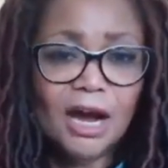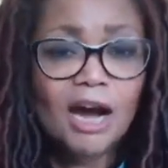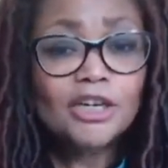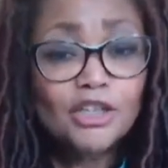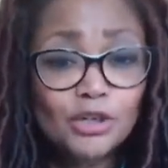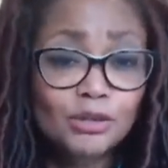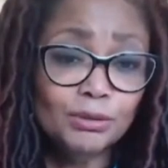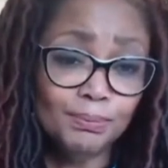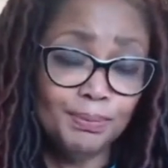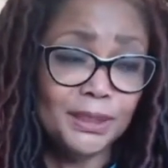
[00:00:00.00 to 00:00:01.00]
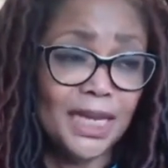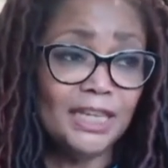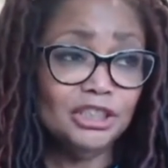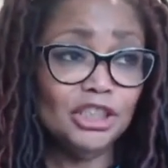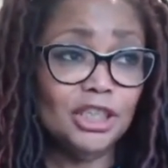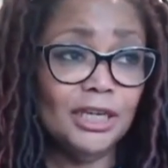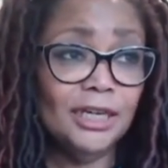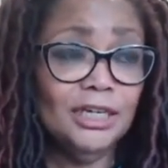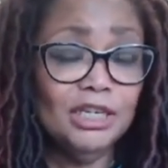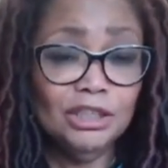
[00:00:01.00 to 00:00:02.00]
I could
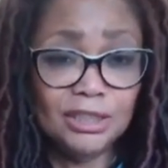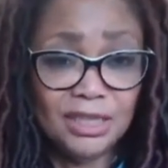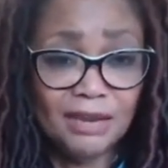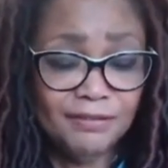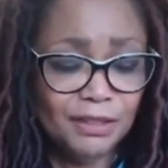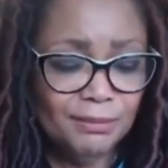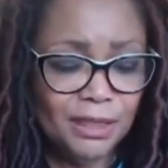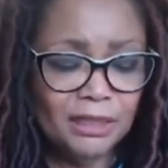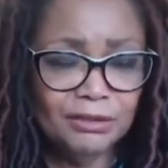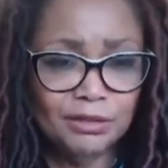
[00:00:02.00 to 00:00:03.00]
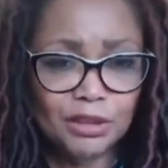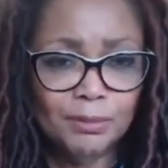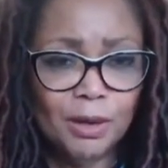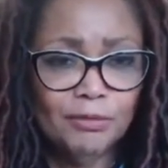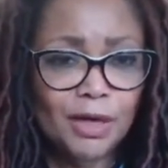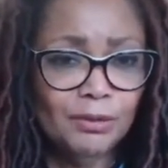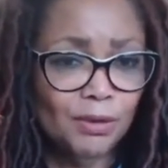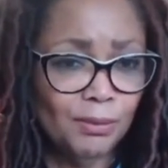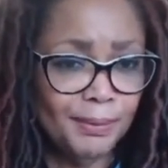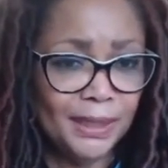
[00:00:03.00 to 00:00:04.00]
potentially save some of this for tomorrow
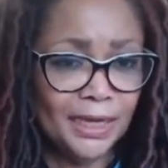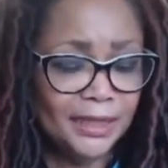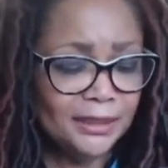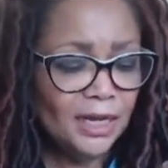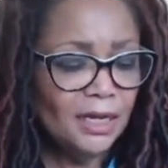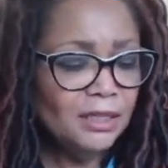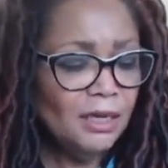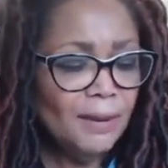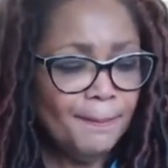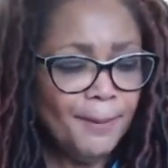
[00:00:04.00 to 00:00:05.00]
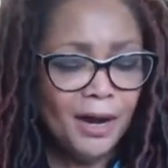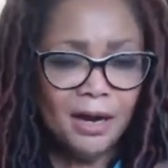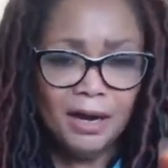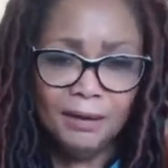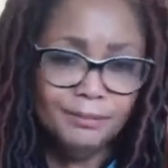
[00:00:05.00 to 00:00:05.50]
or a bit later, but